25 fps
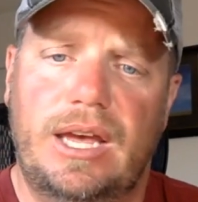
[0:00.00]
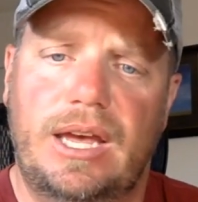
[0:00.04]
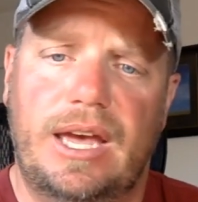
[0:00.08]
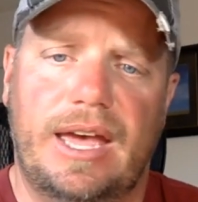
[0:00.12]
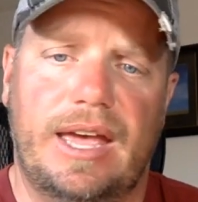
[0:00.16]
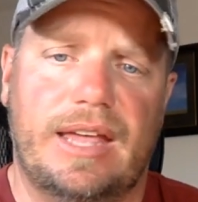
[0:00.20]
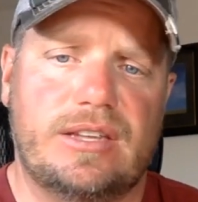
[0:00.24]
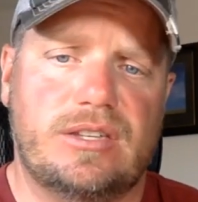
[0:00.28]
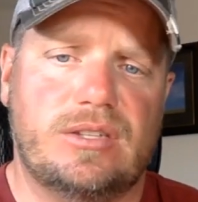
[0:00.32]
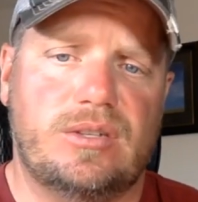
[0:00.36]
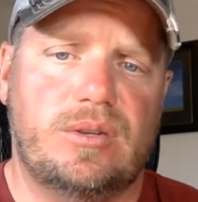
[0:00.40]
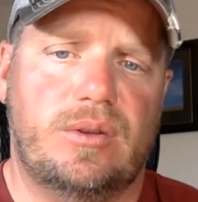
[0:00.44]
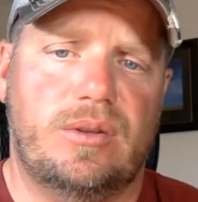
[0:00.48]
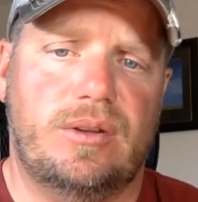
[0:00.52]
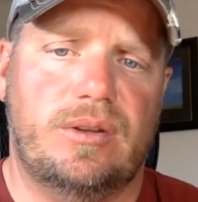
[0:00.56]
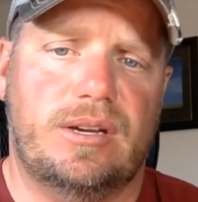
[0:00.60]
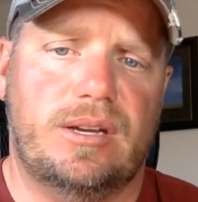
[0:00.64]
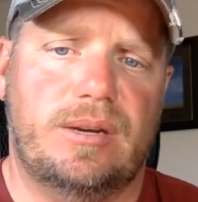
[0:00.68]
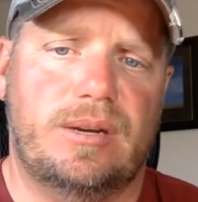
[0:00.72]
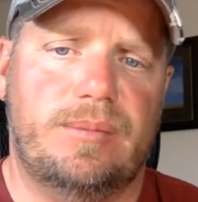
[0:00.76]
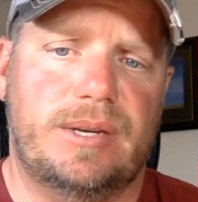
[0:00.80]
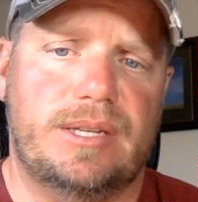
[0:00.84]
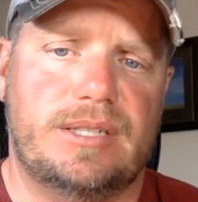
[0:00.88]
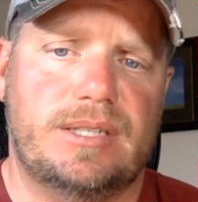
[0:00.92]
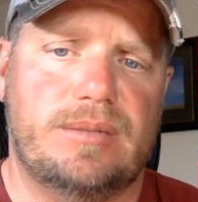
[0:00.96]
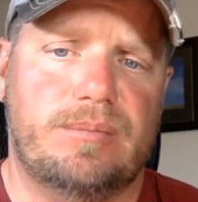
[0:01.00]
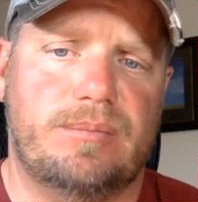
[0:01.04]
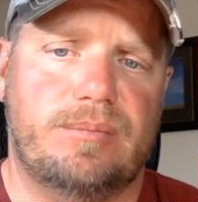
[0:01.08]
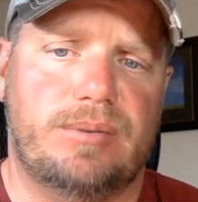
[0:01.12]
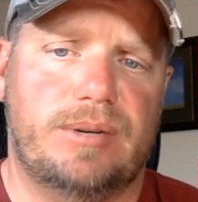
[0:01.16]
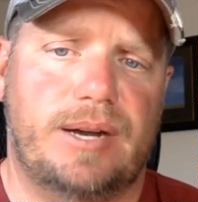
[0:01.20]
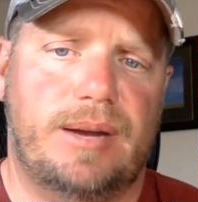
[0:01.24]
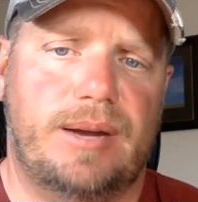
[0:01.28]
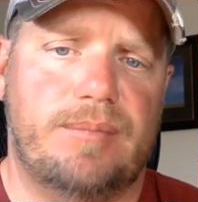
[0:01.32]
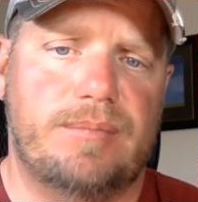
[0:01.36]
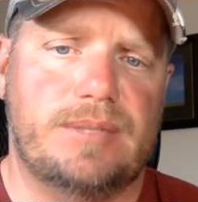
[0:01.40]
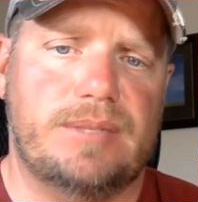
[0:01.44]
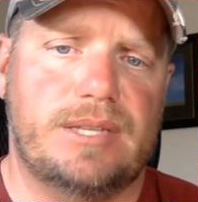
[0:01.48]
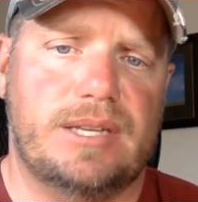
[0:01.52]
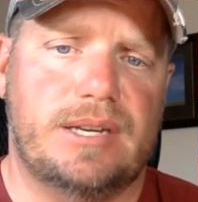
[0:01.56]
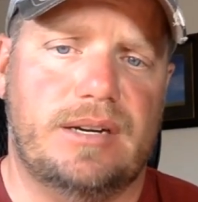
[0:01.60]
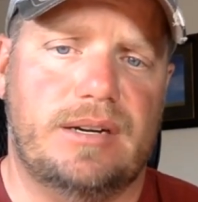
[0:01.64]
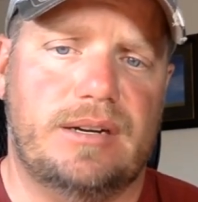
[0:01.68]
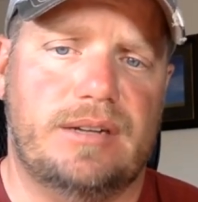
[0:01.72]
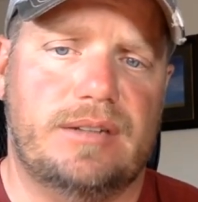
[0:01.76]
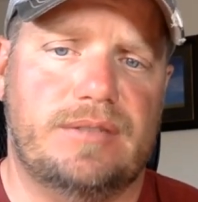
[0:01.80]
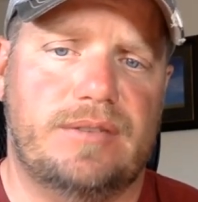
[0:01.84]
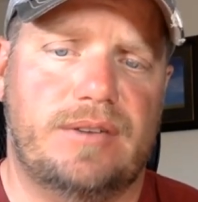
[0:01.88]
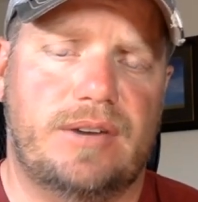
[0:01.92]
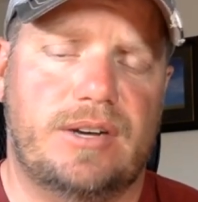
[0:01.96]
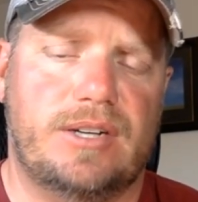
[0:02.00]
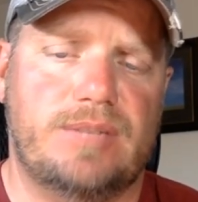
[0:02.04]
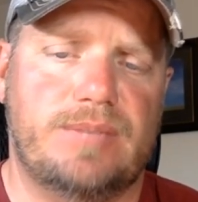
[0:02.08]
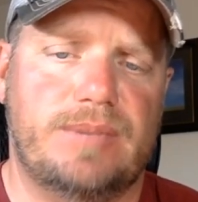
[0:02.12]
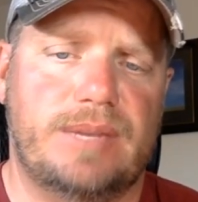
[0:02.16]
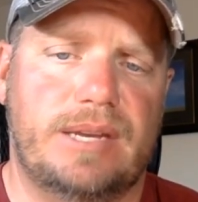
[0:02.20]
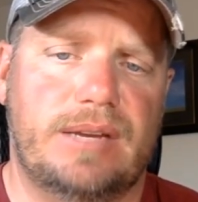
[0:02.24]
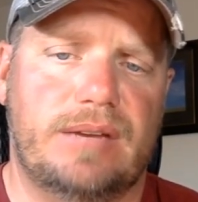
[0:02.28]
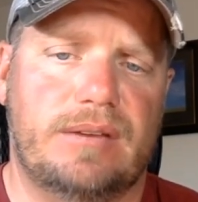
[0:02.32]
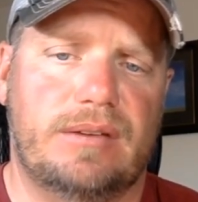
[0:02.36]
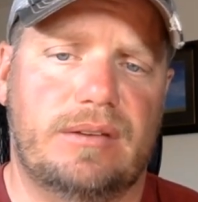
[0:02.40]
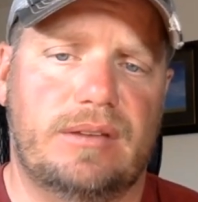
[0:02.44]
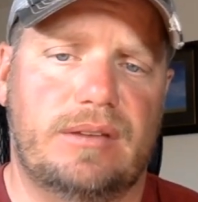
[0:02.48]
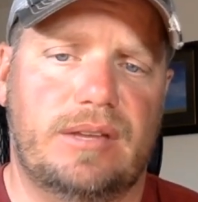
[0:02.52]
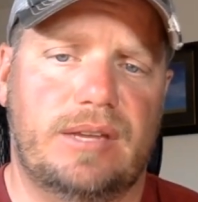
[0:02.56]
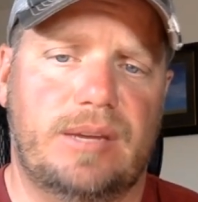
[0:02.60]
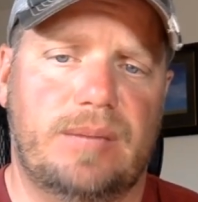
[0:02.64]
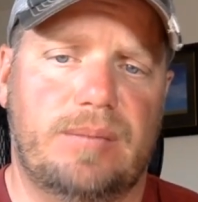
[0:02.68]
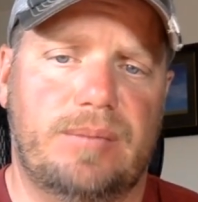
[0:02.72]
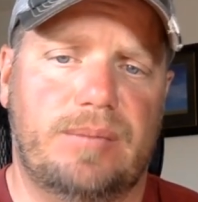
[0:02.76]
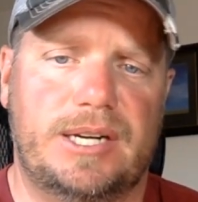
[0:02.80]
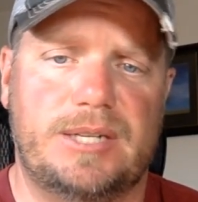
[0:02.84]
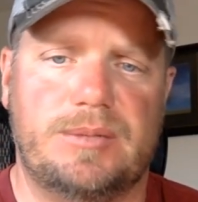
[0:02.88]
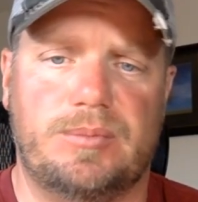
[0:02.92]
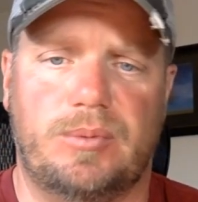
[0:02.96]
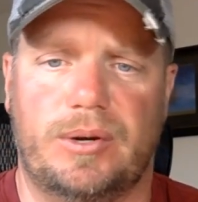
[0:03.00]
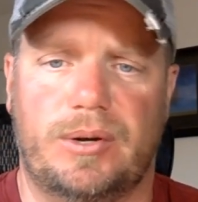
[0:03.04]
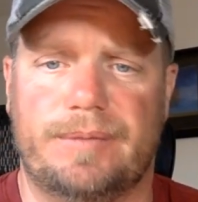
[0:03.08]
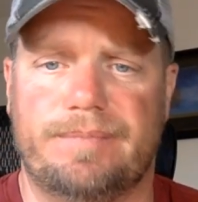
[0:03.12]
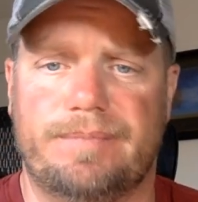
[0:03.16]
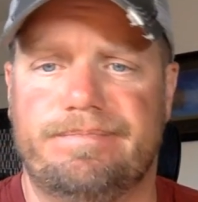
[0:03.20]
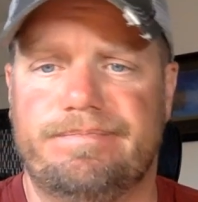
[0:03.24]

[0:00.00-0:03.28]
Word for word: And so there are going to be some problems there as far as meeting the price point.